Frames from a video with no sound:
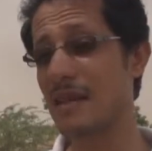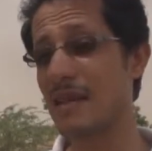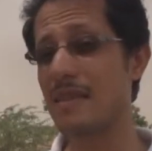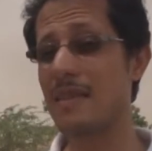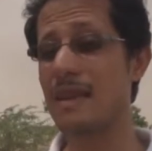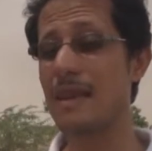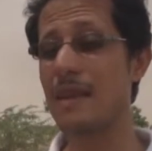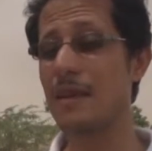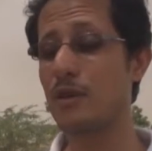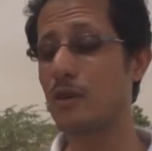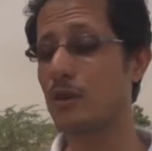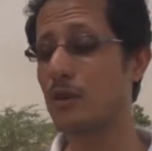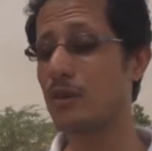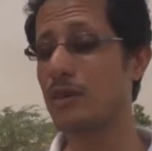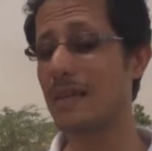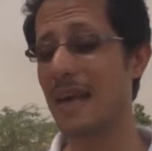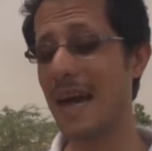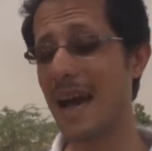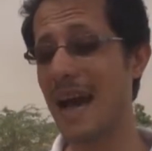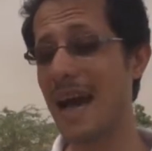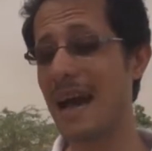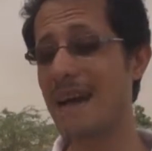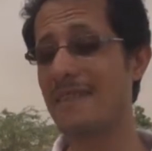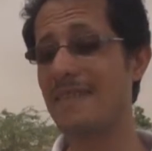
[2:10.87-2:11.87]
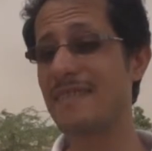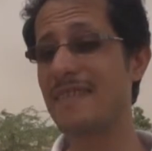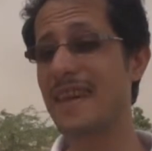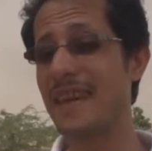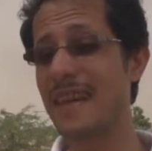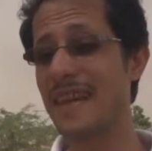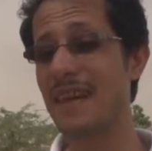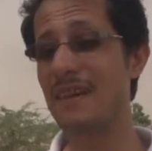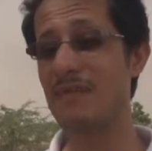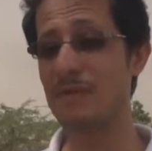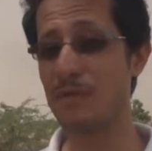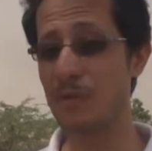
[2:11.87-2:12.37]
They don't have
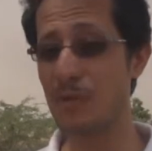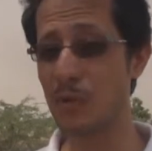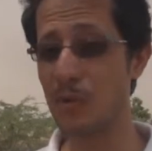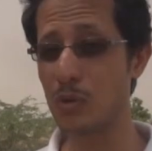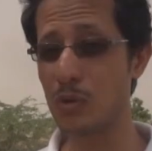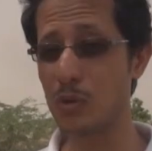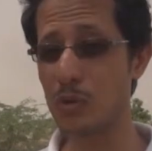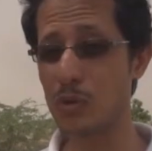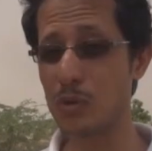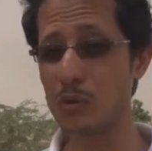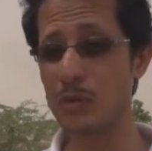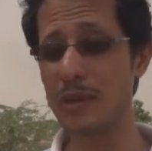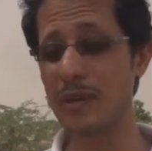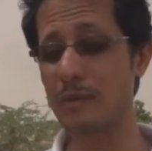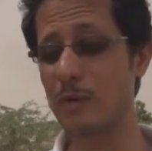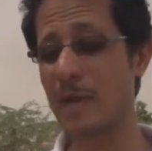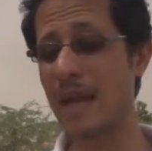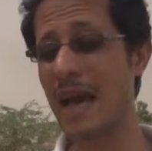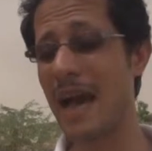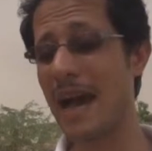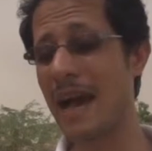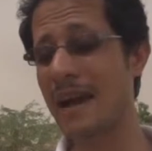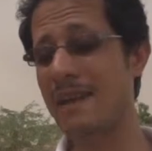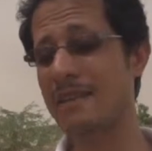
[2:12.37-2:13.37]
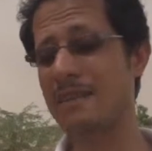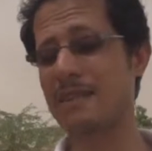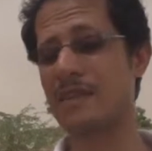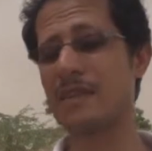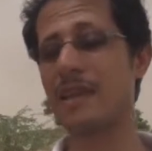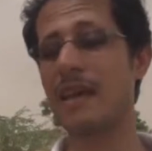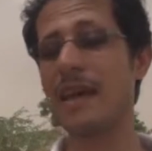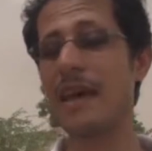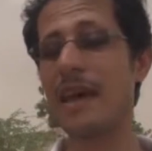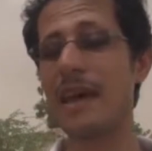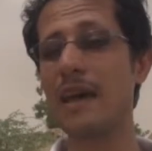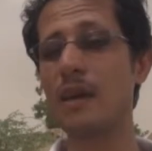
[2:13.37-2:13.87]
enough food. When we asked
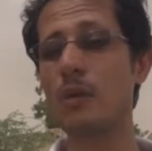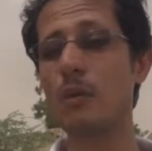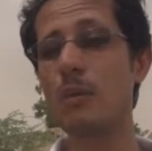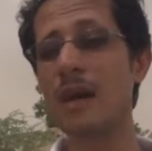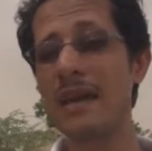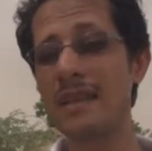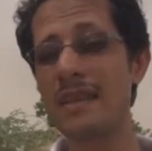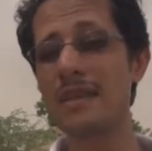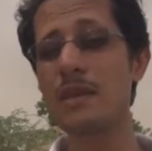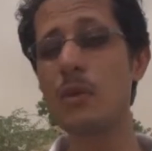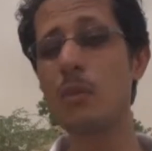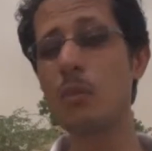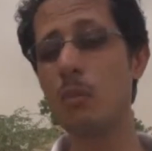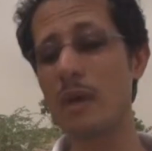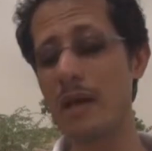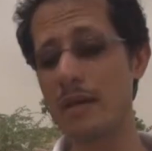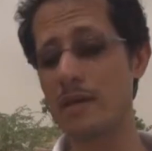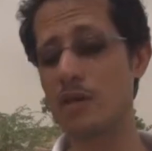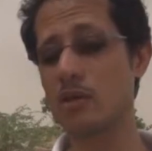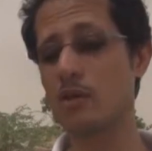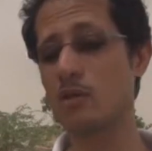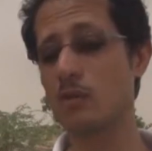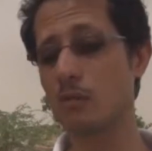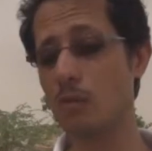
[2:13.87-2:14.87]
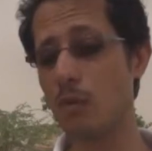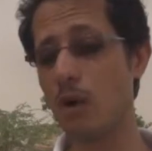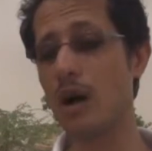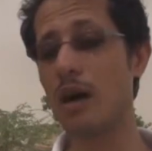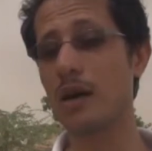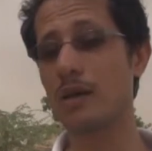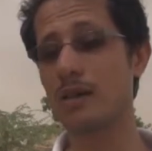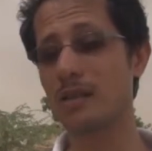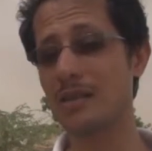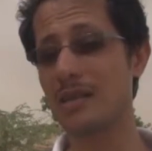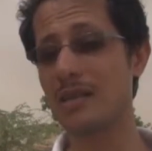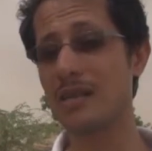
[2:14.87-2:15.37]
her what the wish you
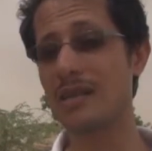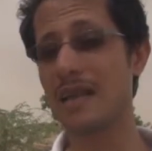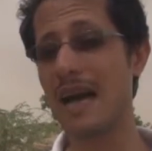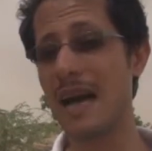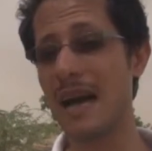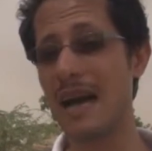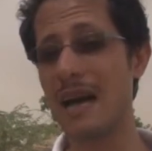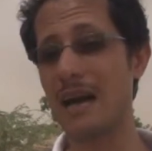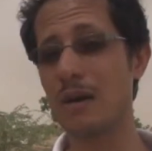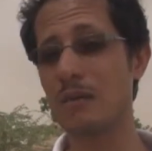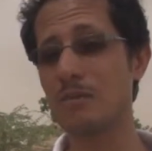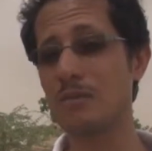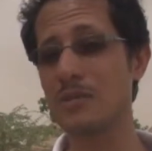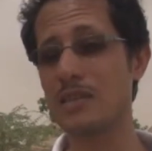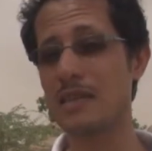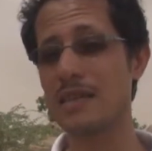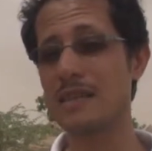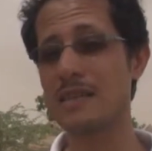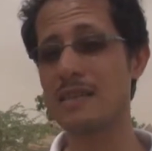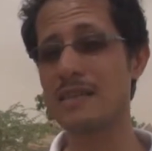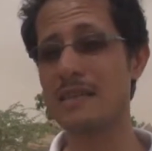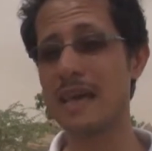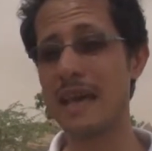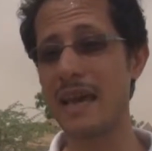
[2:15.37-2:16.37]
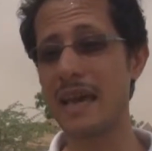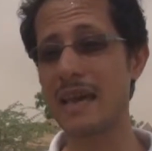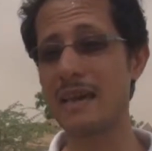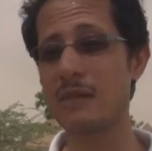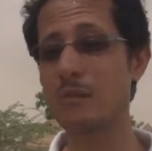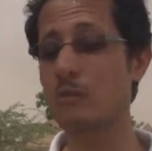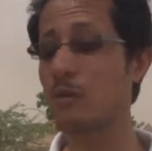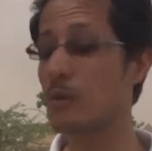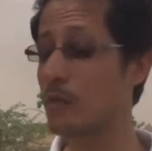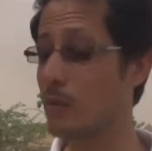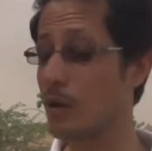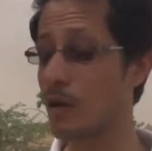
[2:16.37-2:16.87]
want now, she said
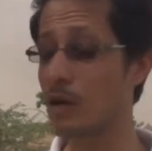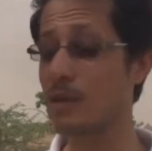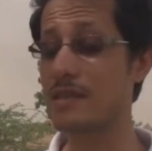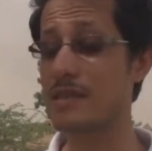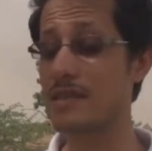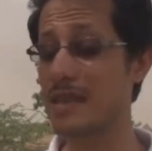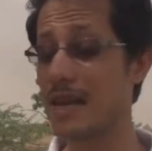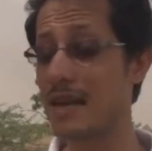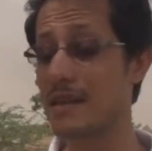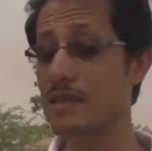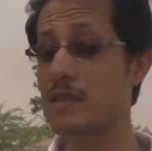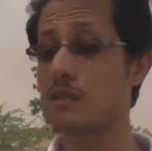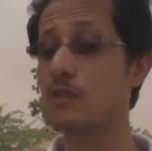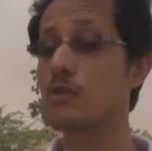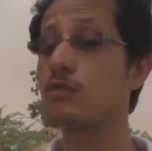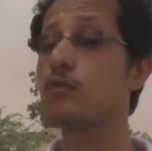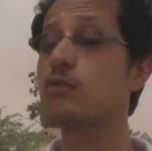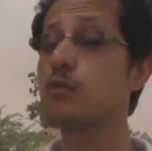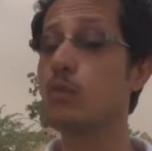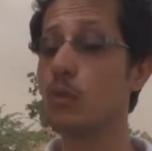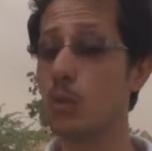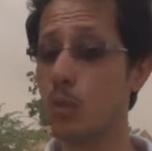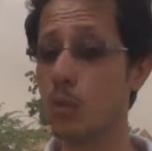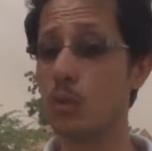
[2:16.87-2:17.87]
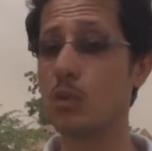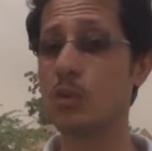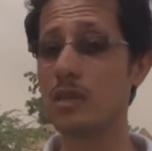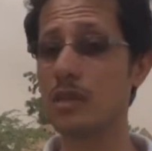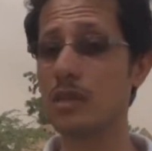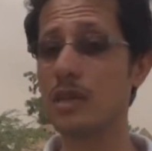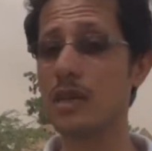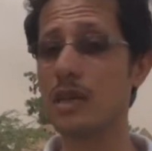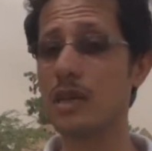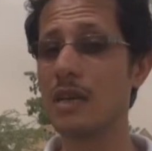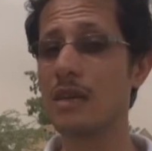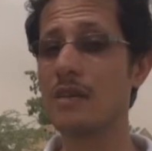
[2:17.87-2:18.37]
we want just food
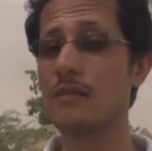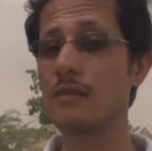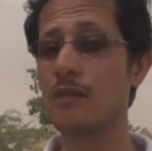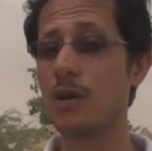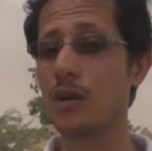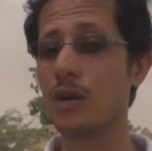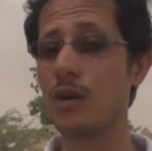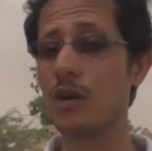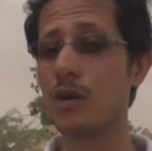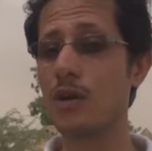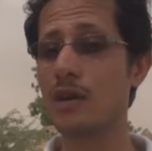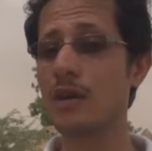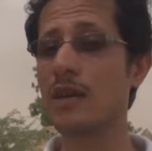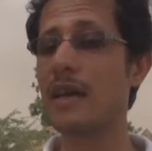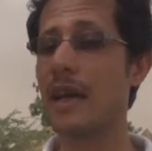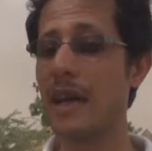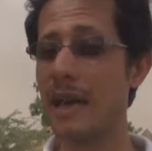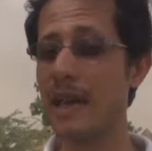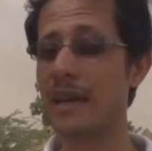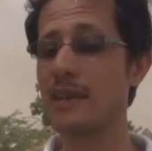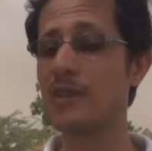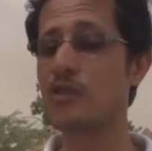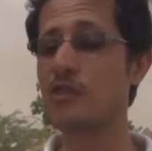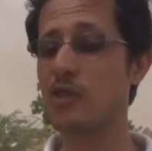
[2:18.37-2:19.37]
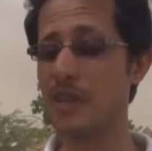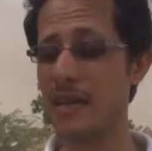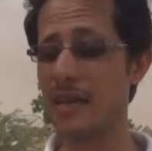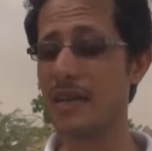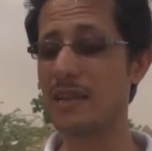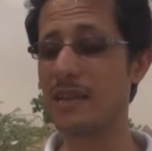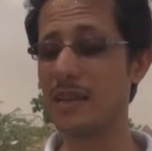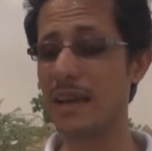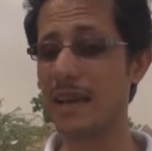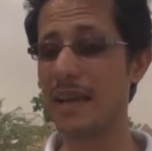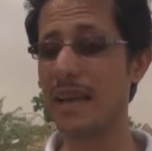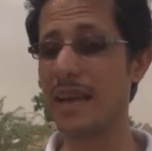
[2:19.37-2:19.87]
for her
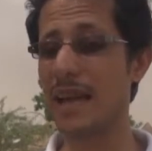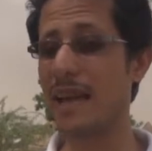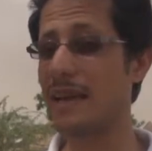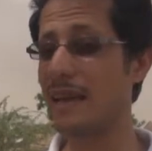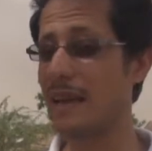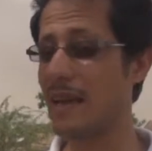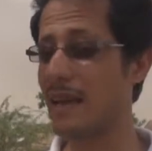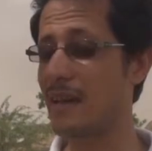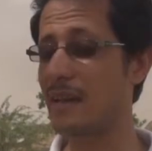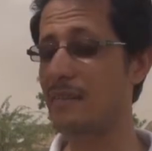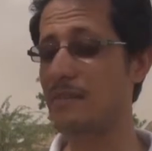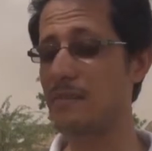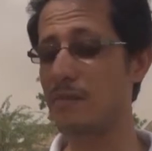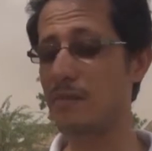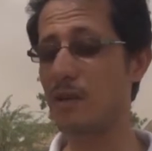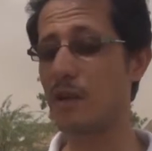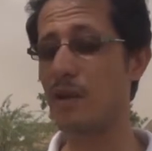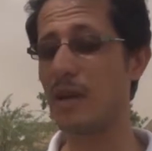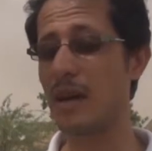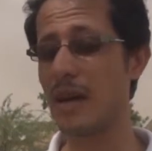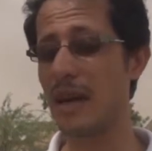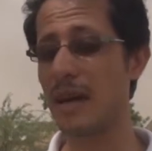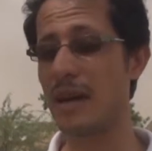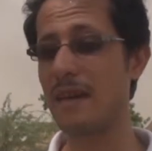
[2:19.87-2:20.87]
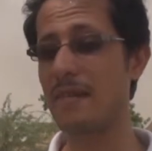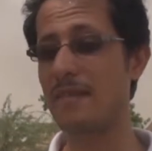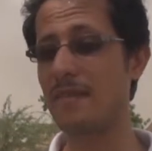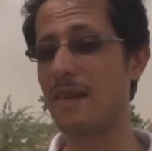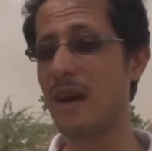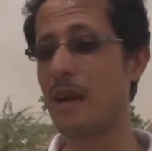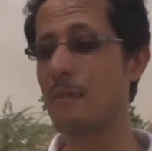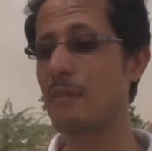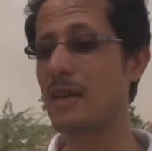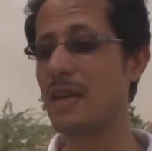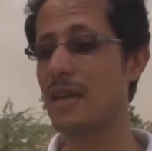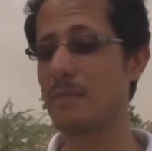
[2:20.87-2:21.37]
children and for her
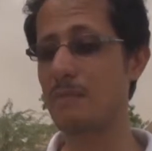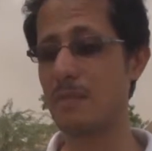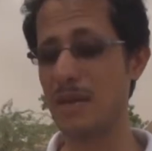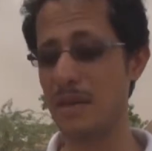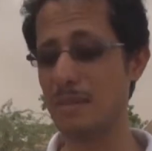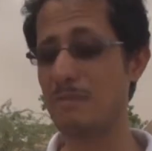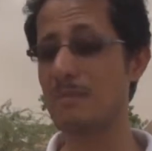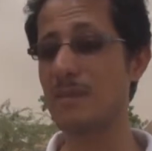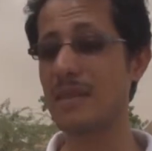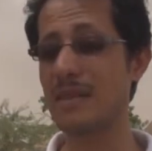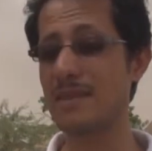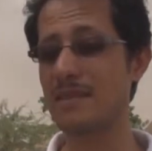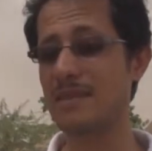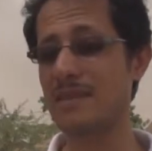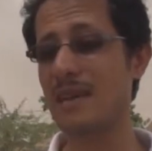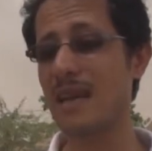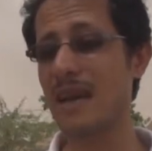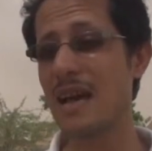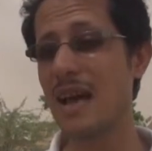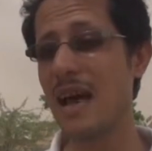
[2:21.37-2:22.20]
family members.